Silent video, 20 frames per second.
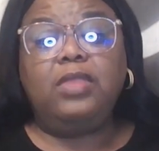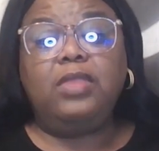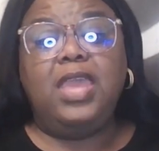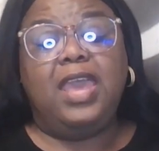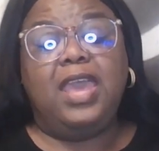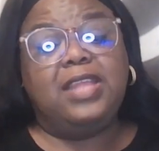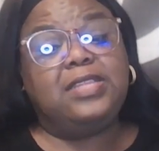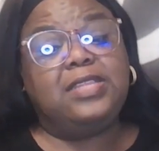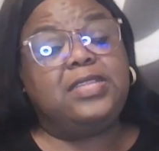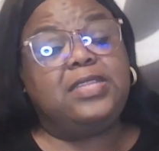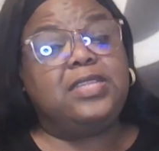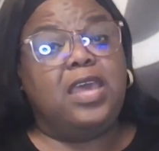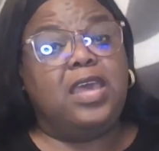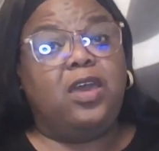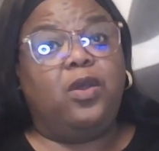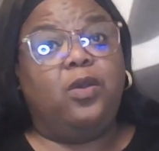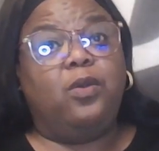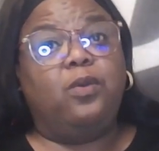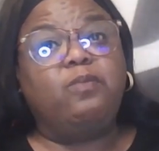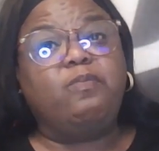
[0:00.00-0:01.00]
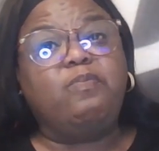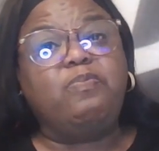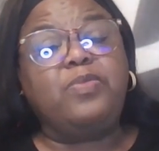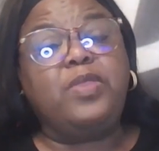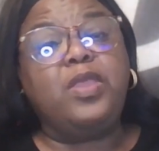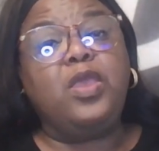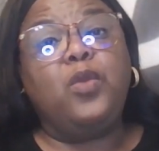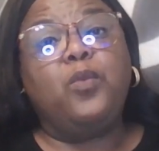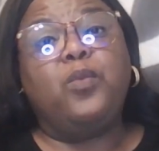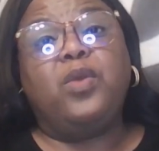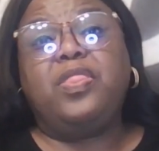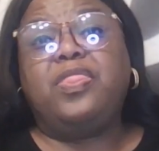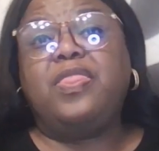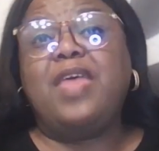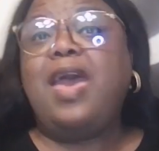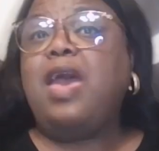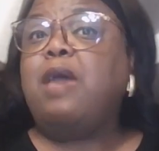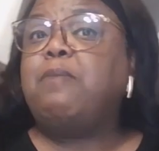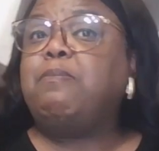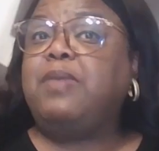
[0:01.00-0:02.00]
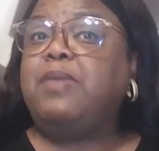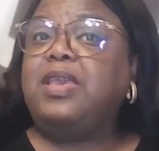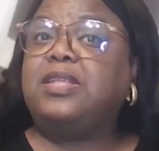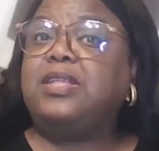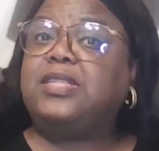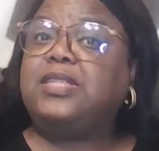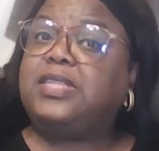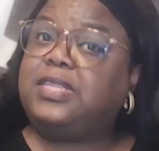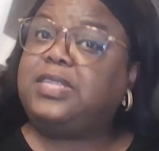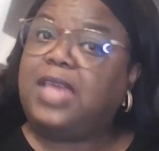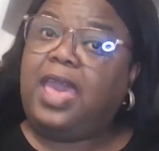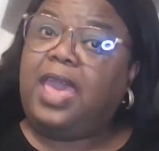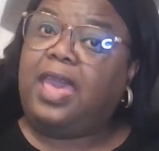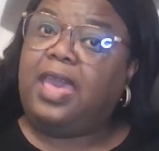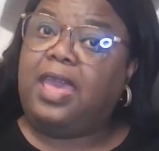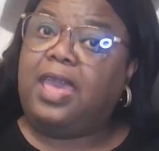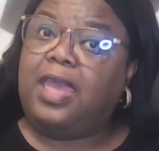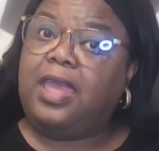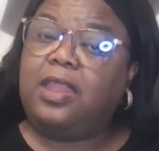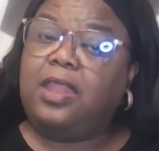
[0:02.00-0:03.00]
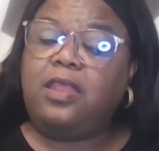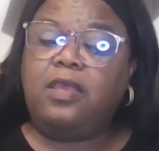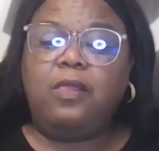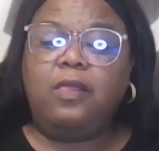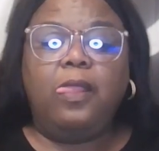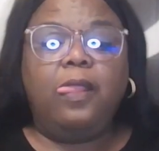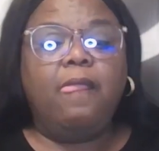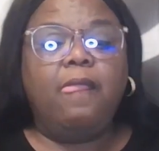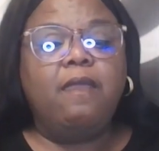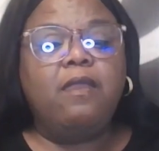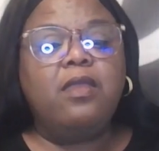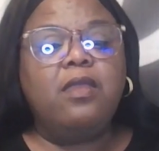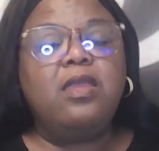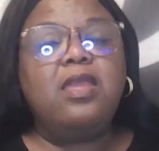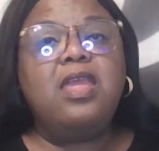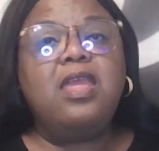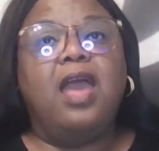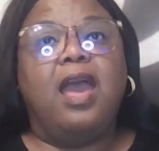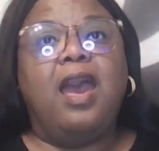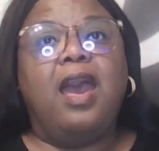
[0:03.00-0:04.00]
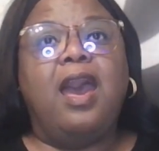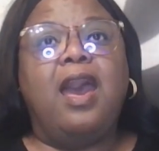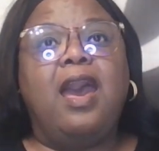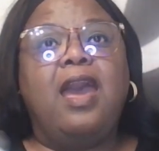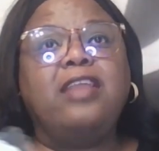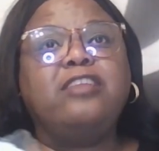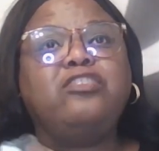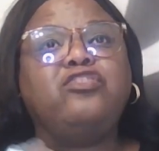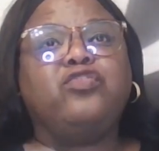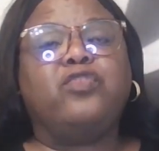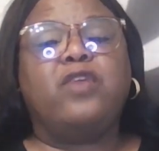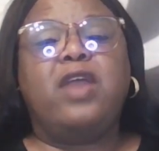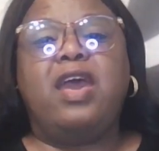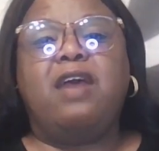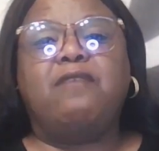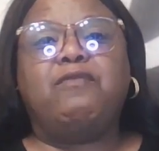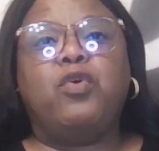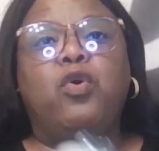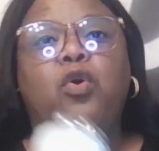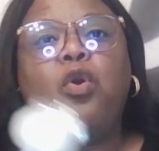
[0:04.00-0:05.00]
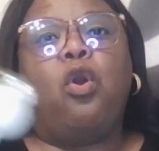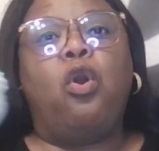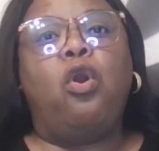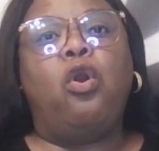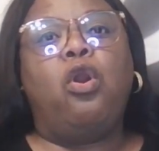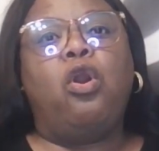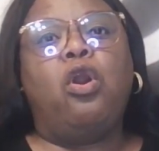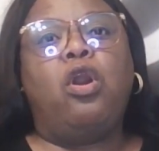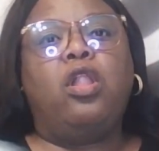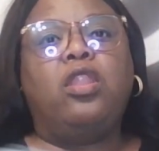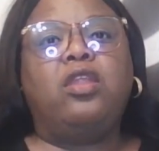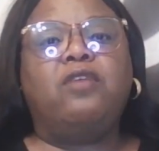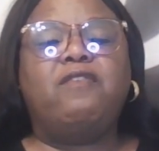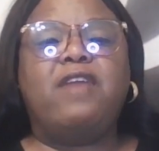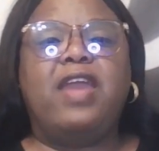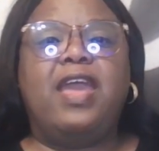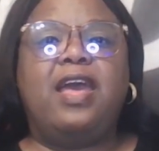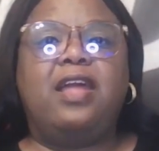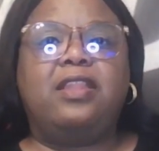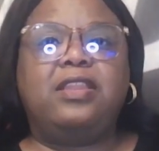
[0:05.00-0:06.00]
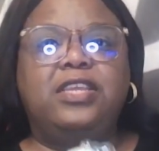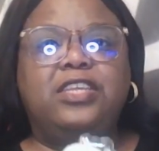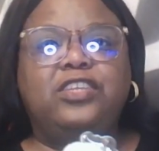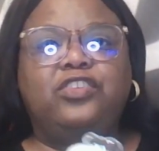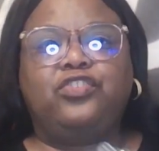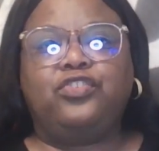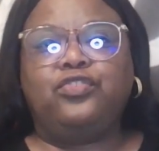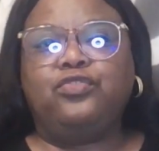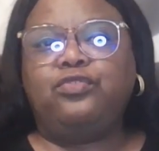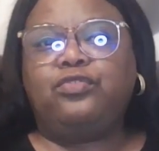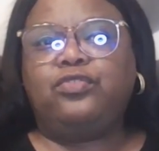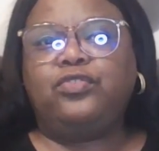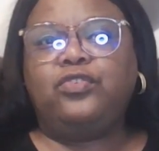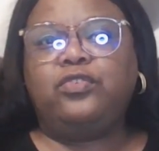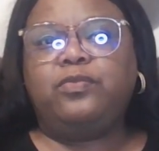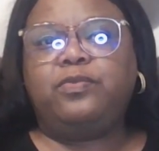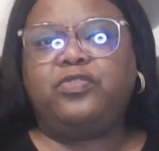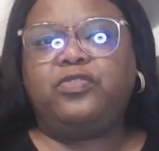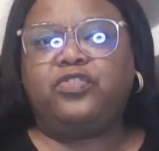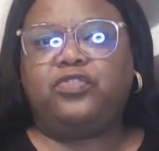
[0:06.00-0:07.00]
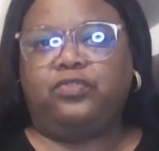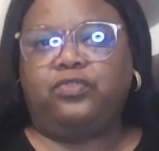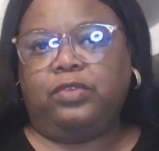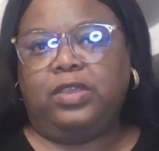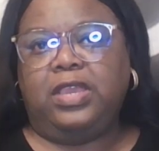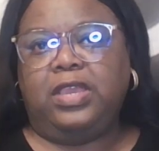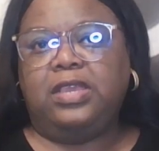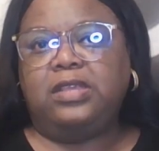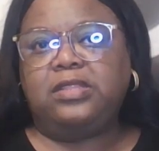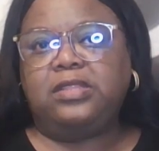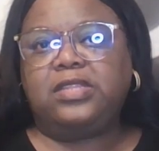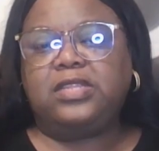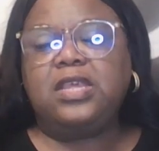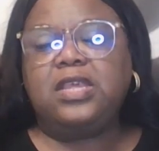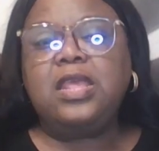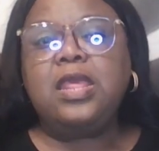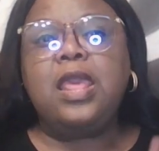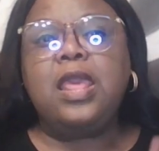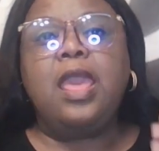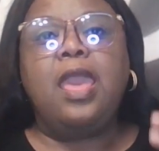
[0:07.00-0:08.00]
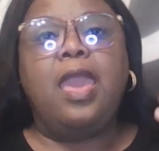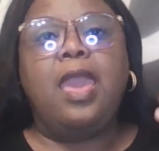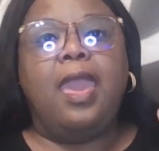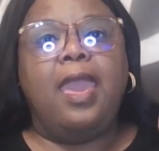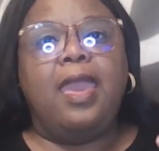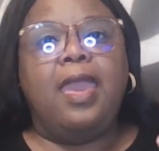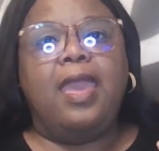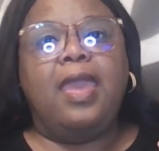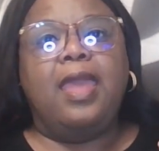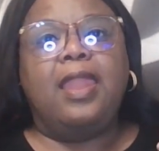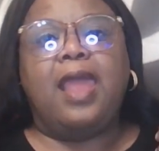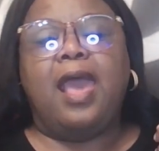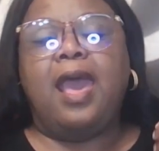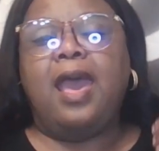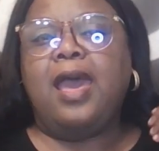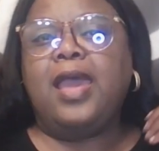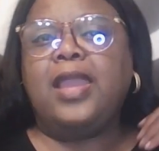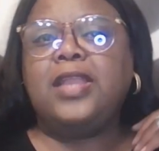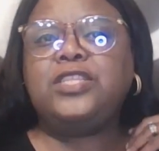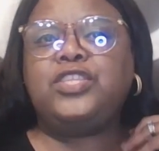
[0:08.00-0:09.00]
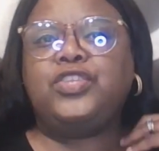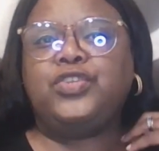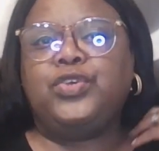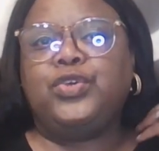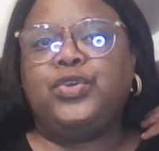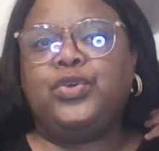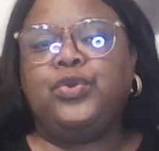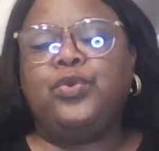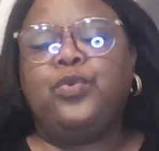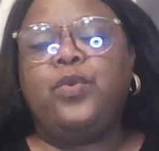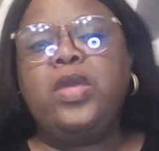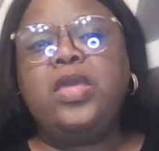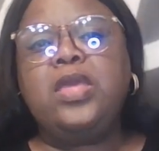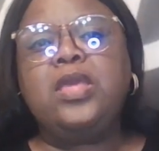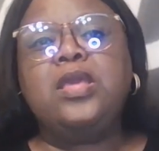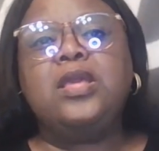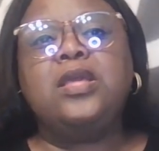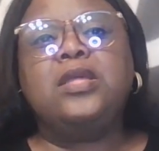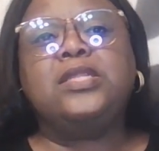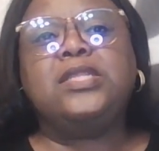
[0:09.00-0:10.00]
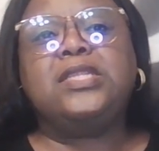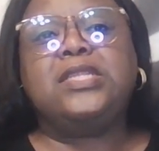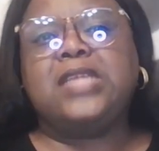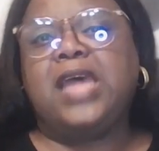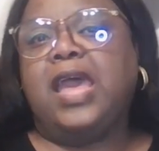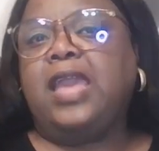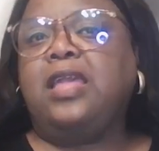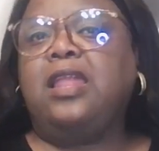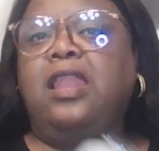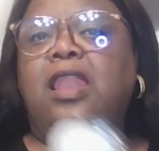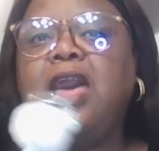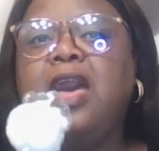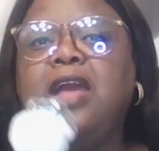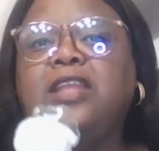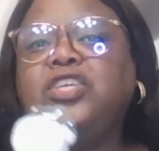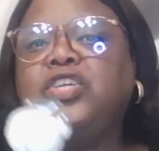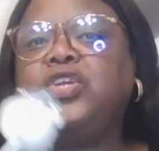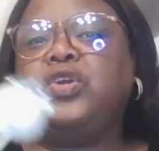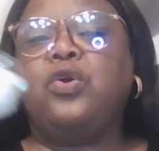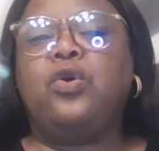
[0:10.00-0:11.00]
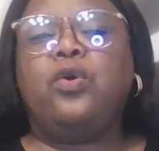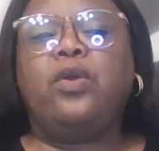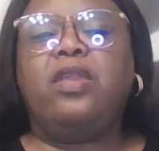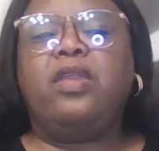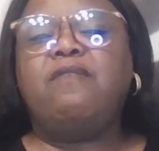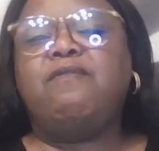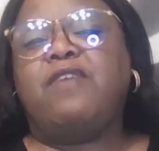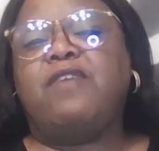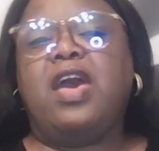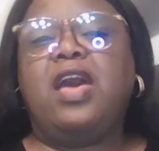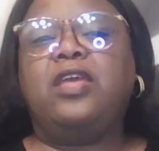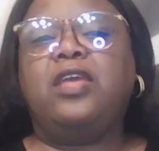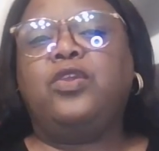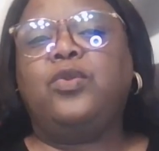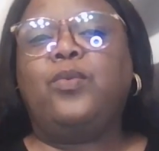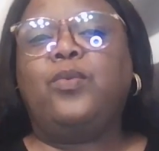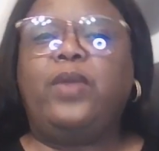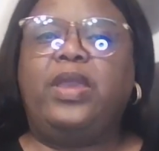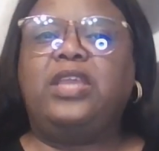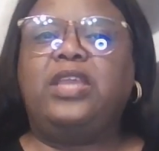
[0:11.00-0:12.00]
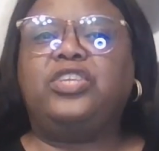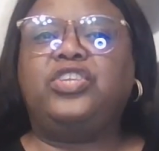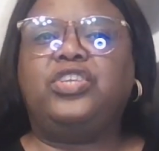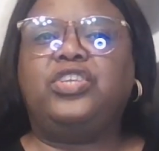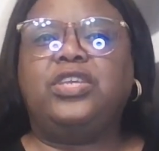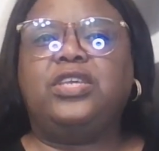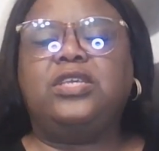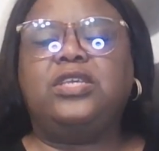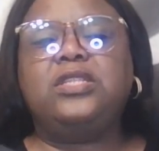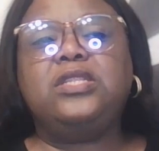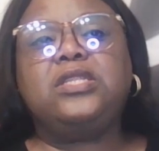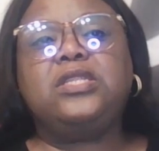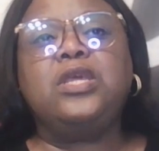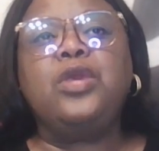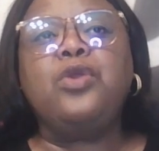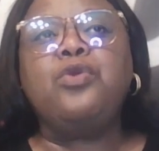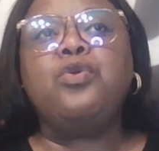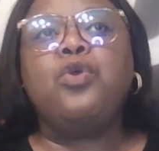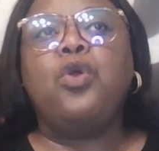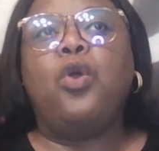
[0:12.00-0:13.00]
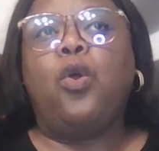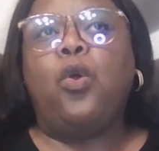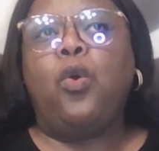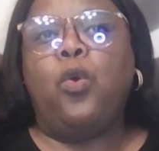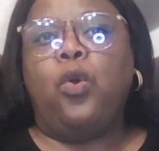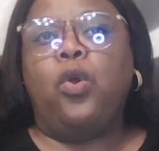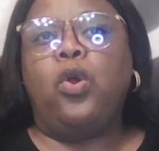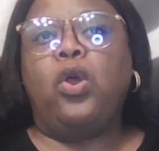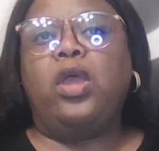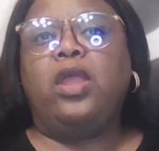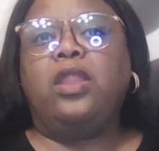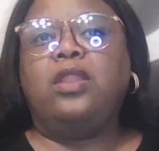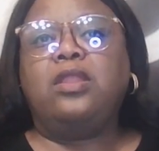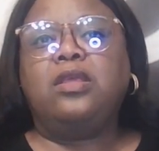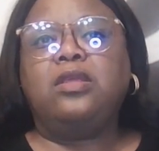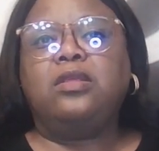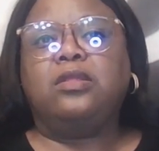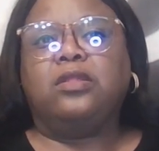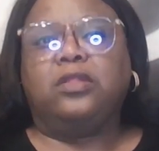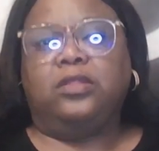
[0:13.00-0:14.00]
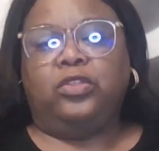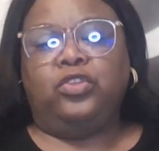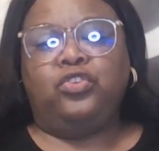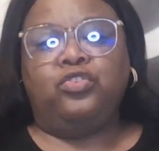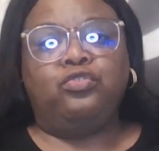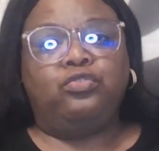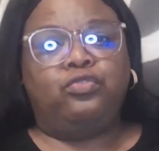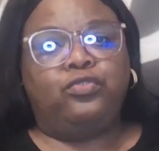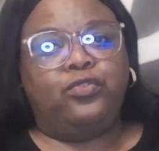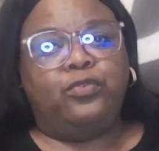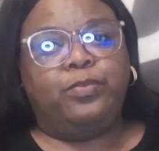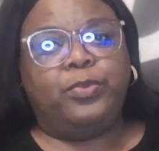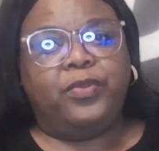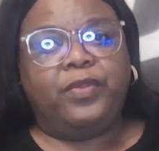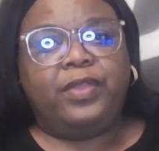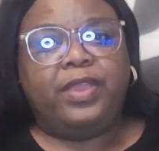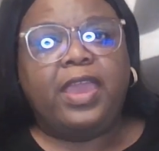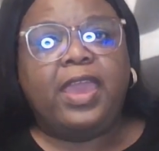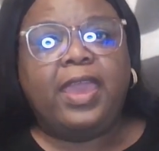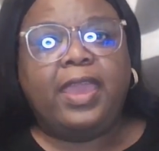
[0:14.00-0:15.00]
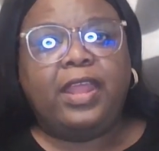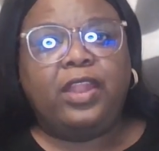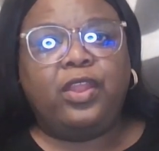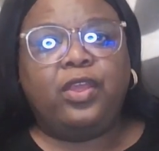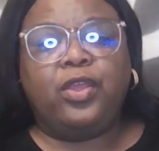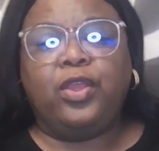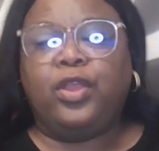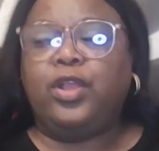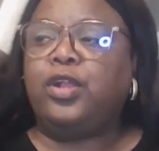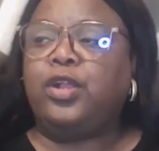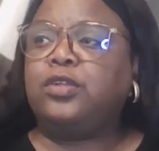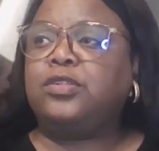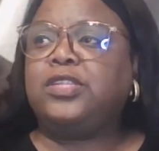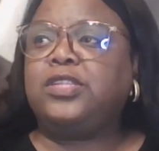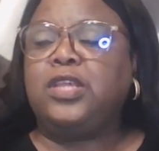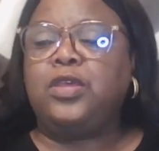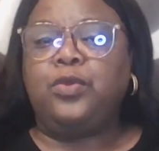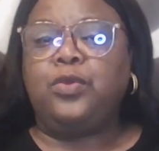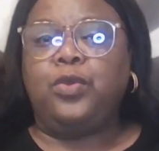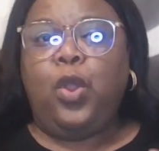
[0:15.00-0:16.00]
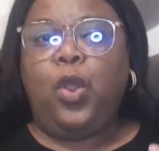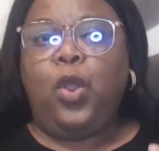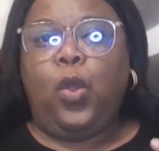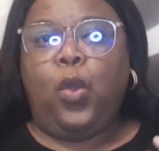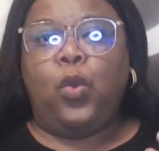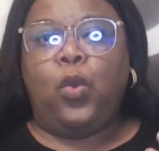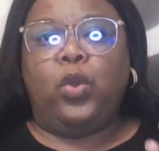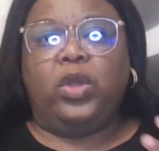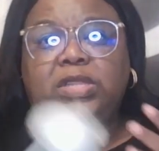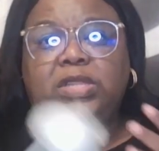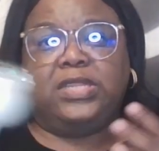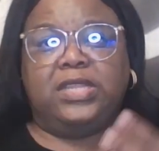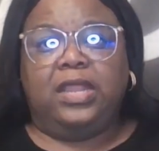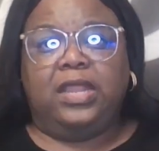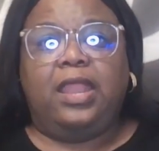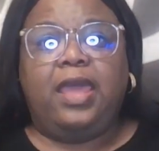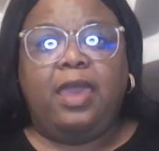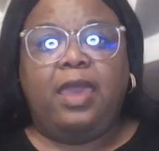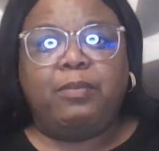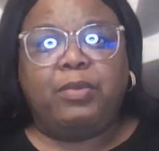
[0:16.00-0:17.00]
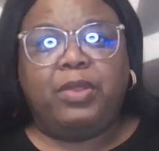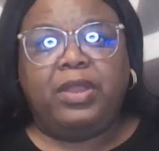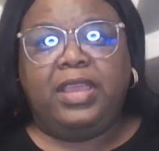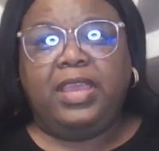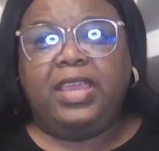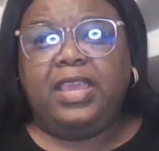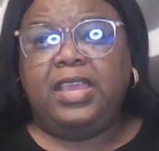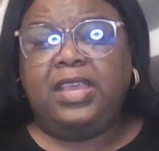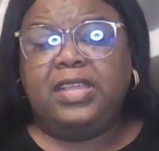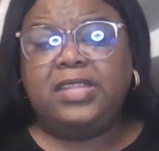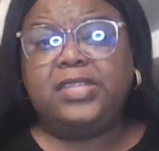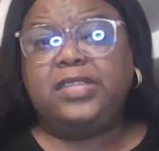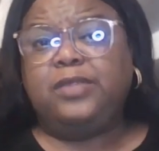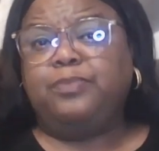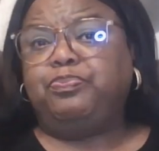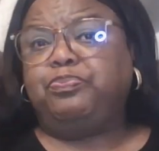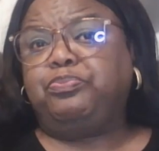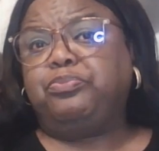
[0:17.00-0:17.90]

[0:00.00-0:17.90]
And so, with that being said, I travel all around these YouTube streets, and I do psychological evaluations on YouTube creators, on celebrities,